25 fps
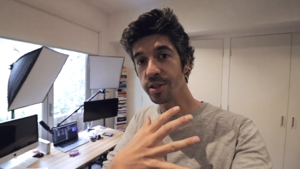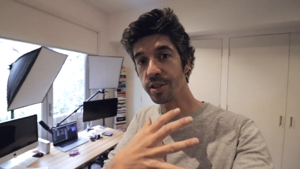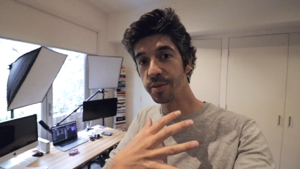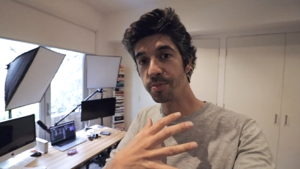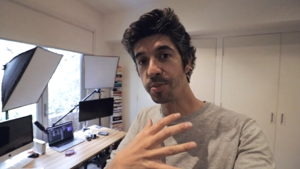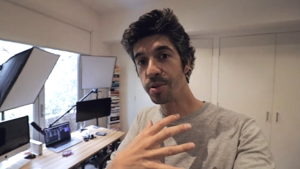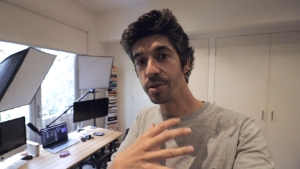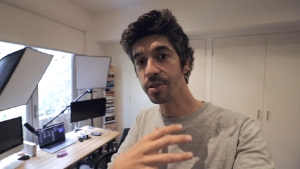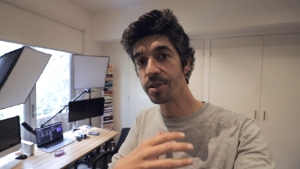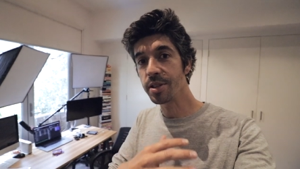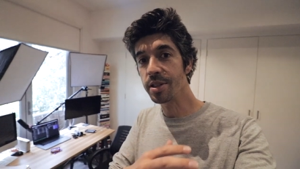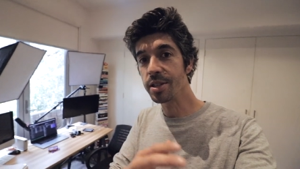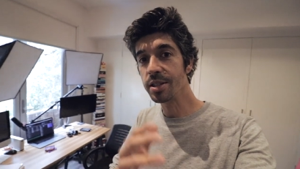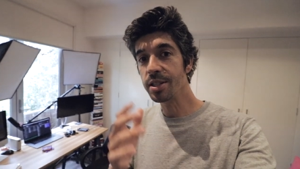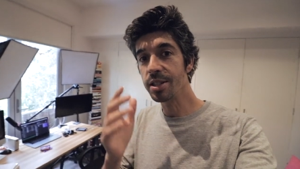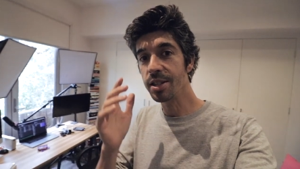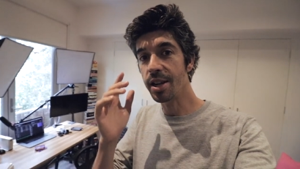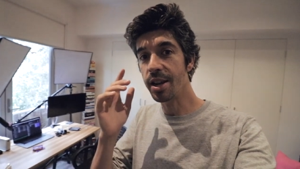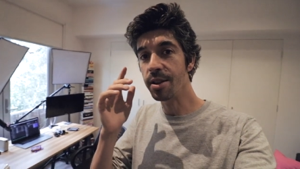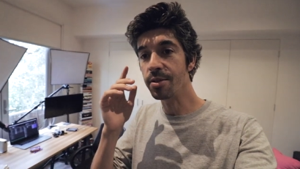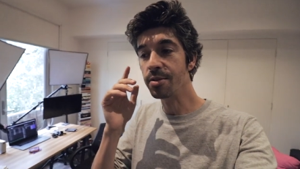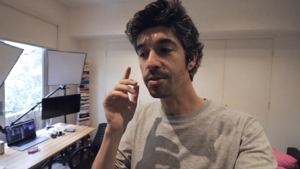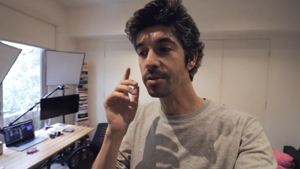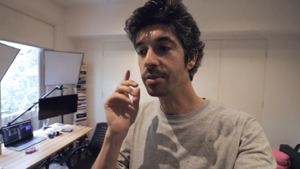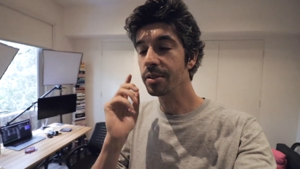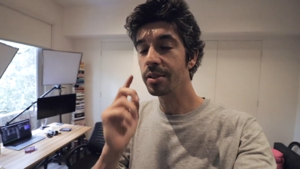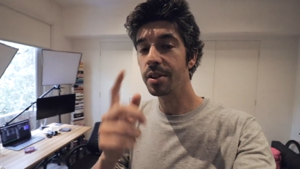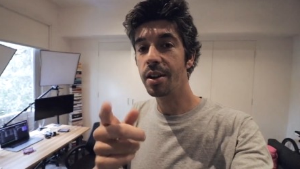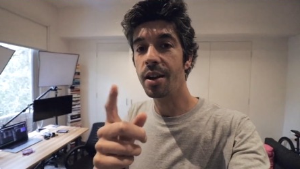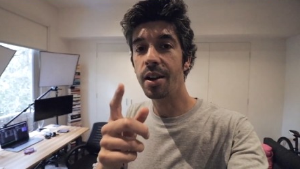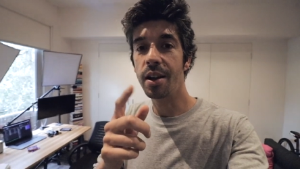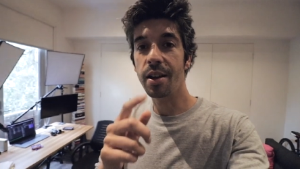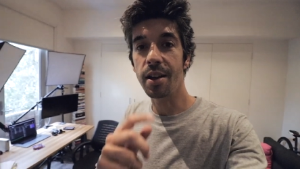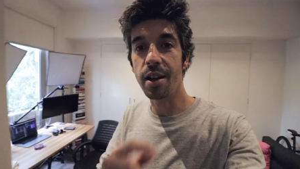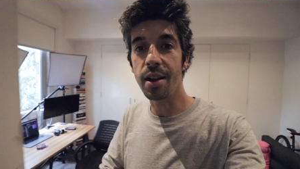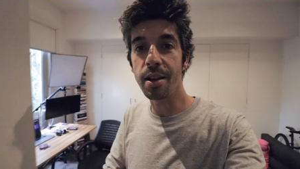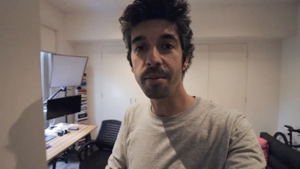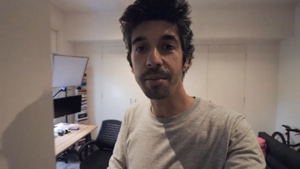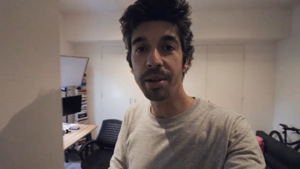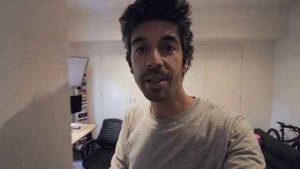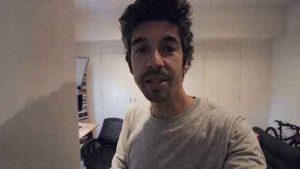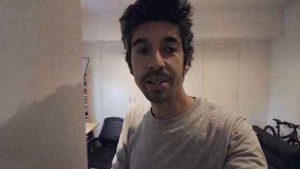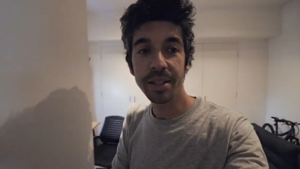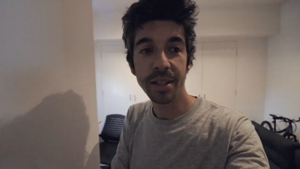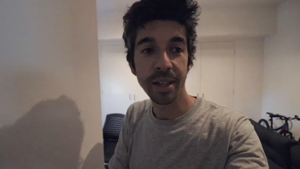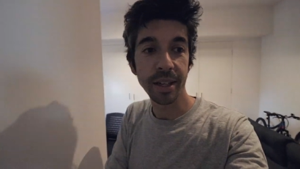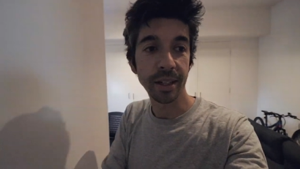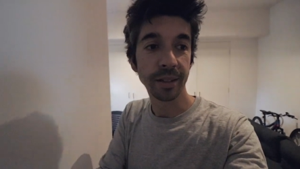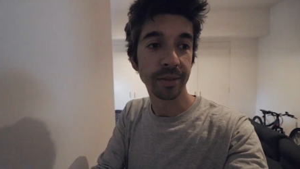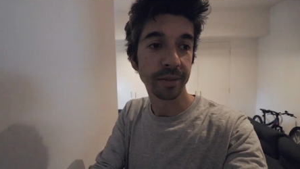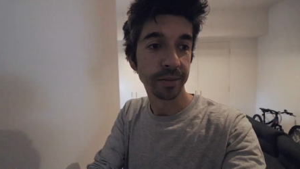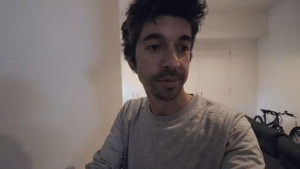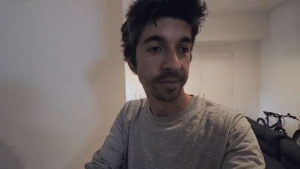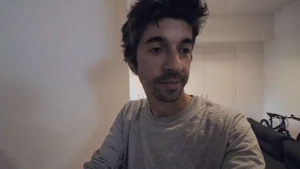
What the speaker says: sponsor this channel, I'm listening.